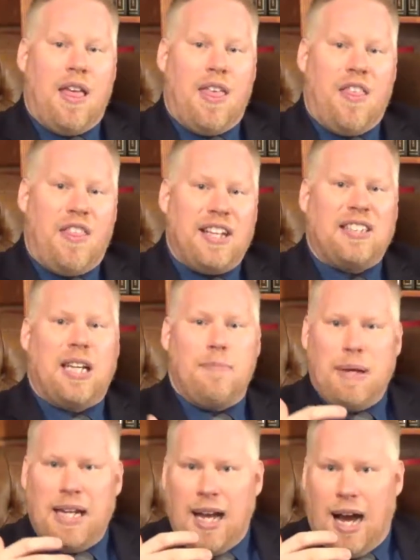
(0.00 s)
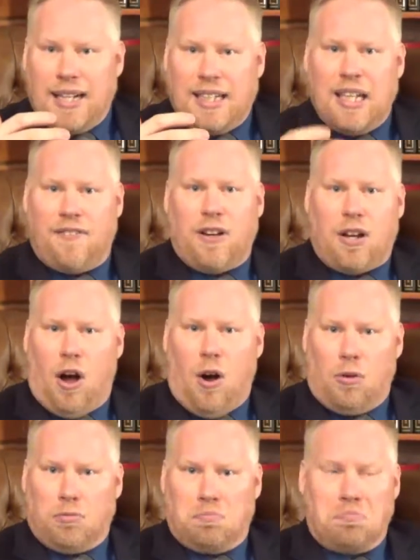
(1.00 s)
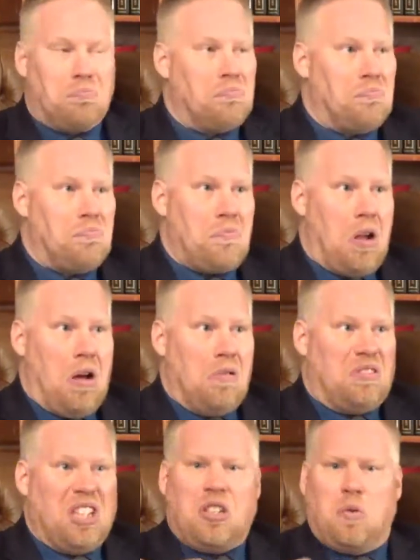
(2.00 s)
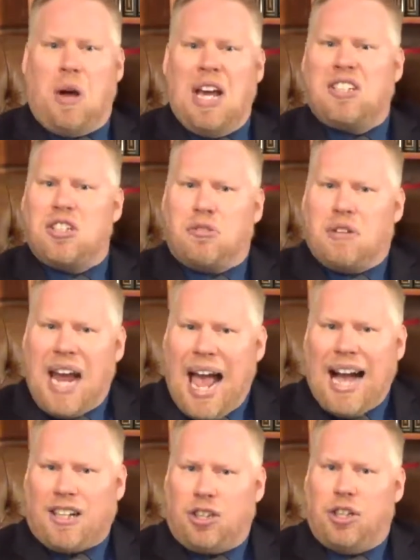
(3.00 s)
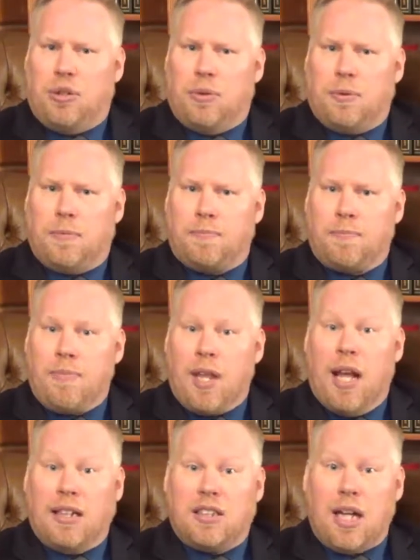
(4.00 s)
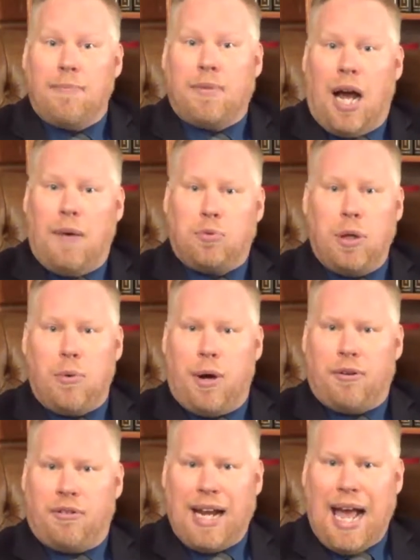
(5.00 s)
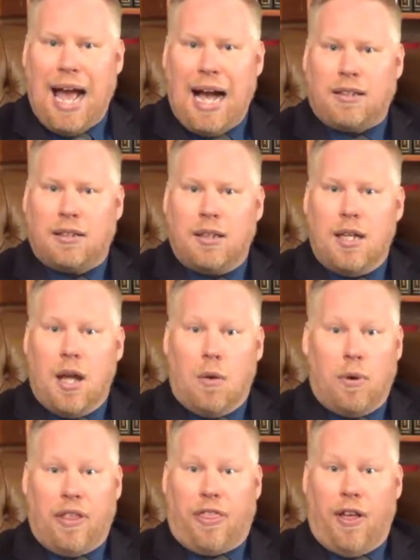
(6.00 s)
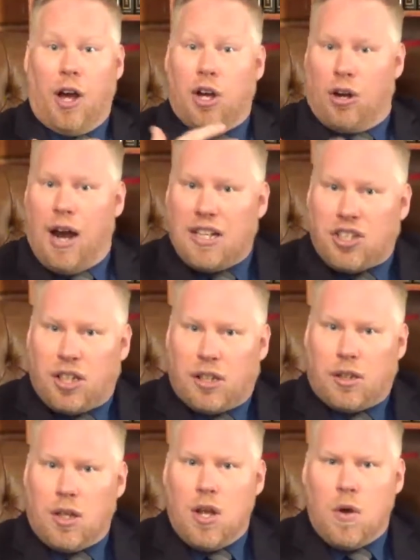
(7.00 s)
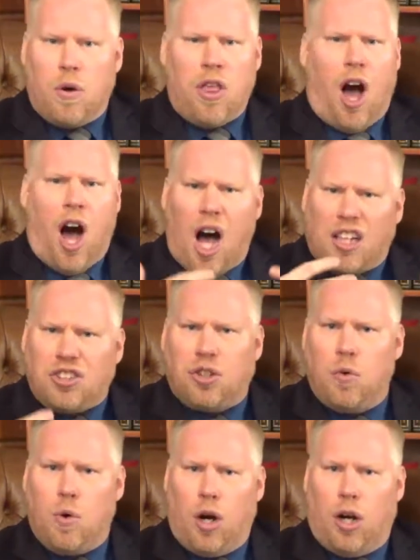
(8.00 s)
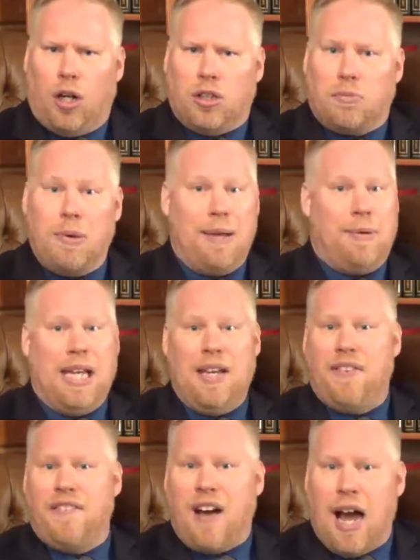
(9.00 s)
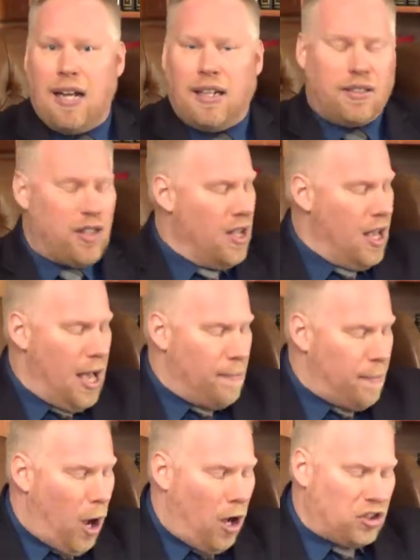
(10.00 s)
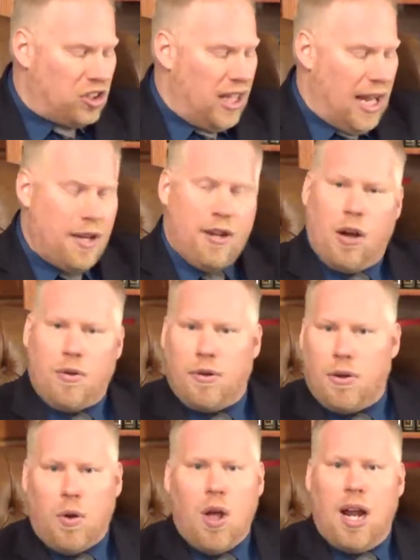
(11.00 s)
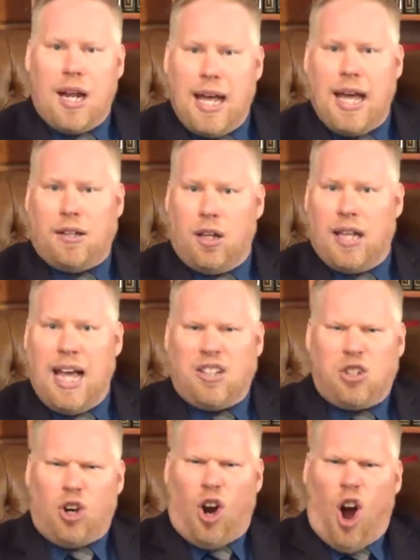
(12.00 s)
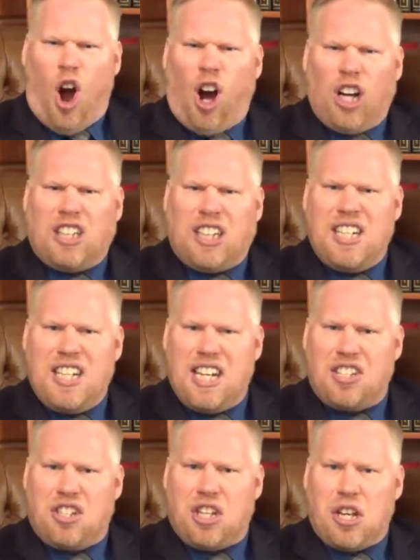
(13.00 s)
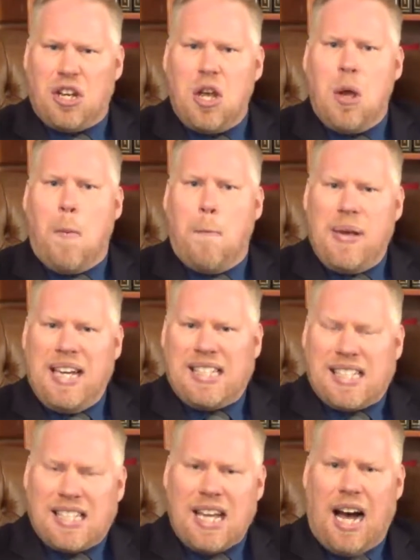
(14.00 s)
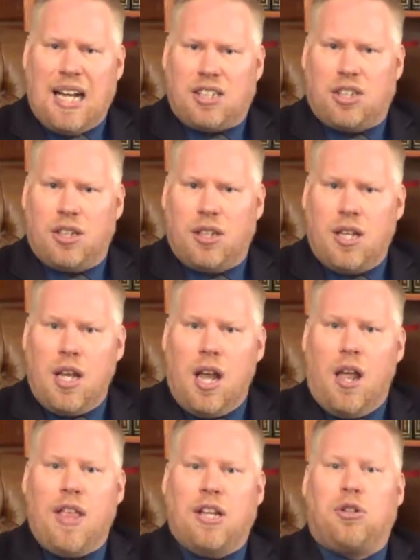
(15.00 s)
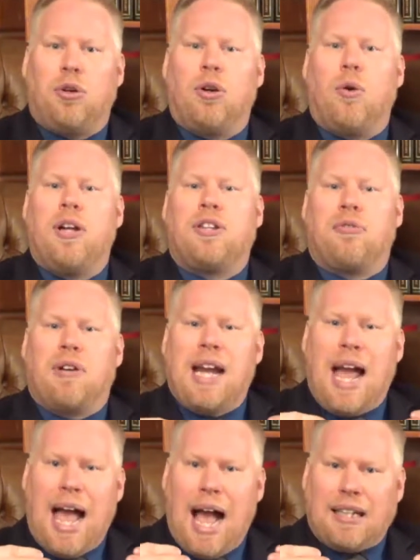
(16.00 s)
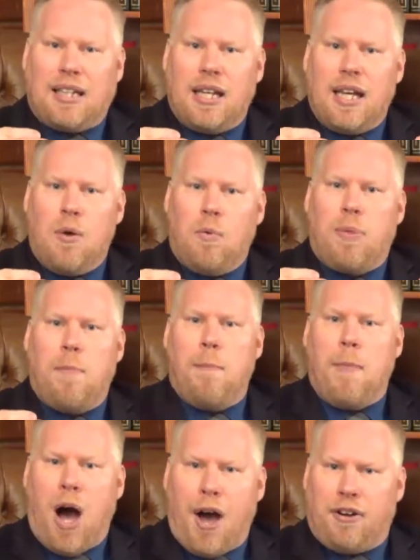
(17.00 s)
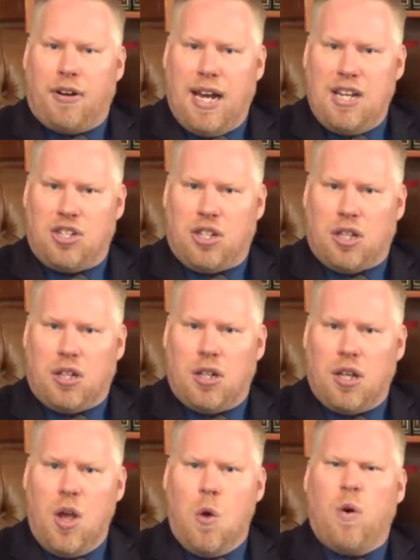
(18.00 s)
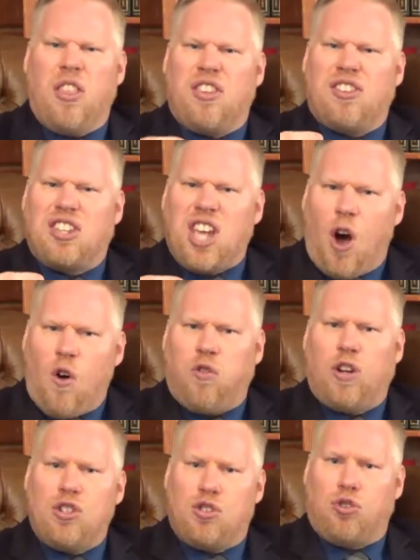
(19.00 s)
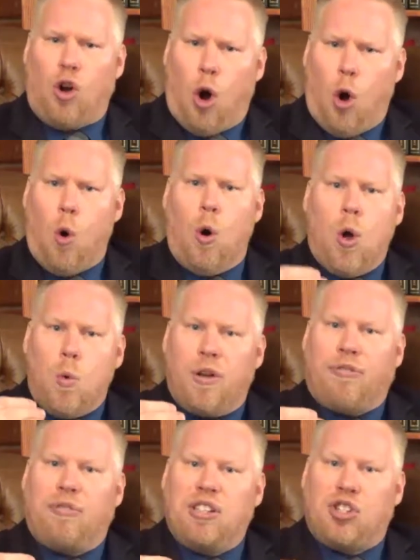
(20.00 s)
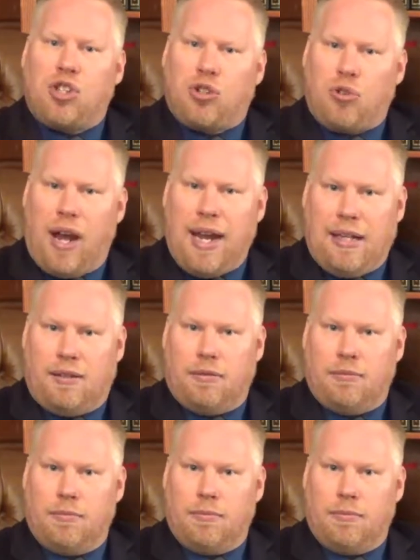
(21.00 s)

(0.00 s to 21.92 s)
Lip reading: This can be a difficult situation to react to. And sometimes we want to react with aggression, with hostile words, maybe even violence. And Paul's saying, no. Let your heart condition be such that you're going to react with moderation, with self-control, with restraint.